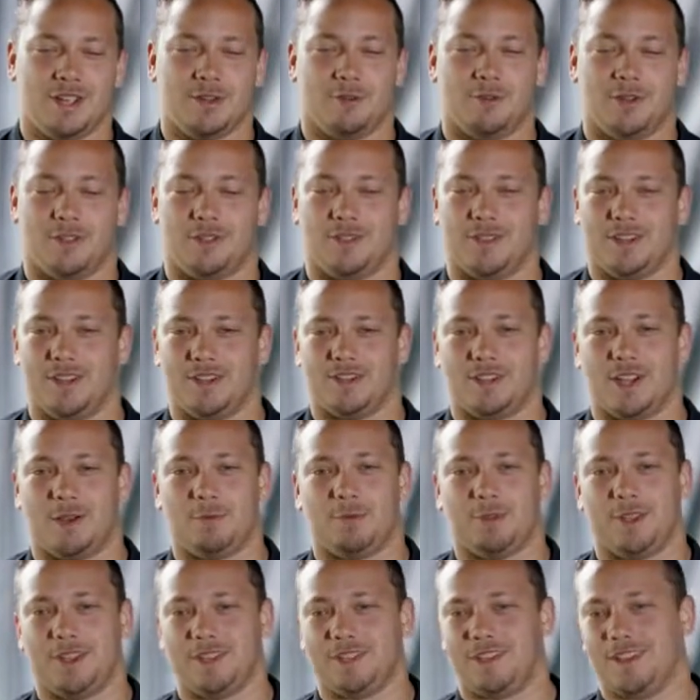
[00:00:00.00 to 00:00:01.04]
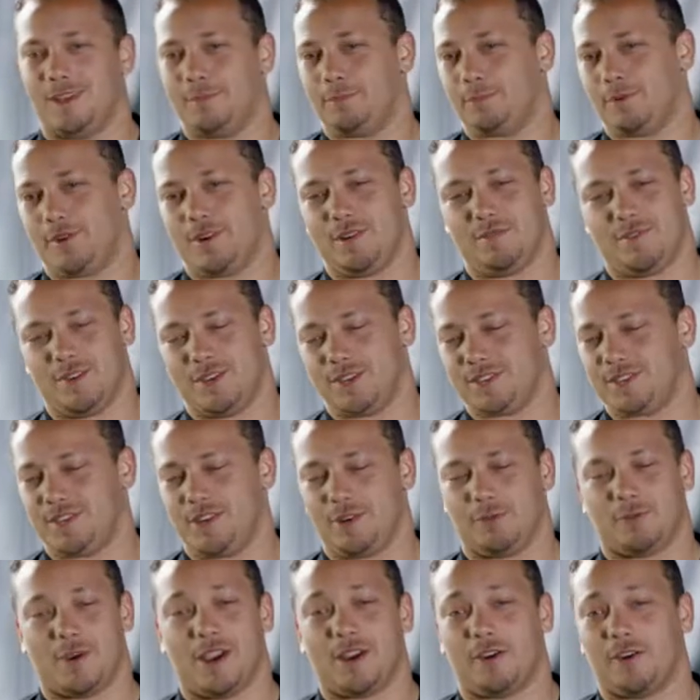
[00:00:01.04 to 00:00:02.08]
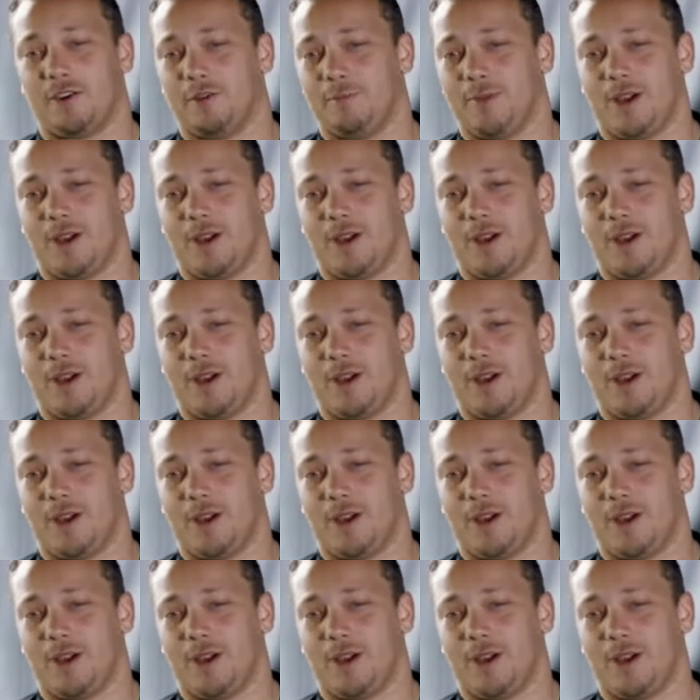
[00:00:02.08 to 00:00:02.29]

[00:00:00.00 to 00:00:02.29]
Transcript: with doubling the previous record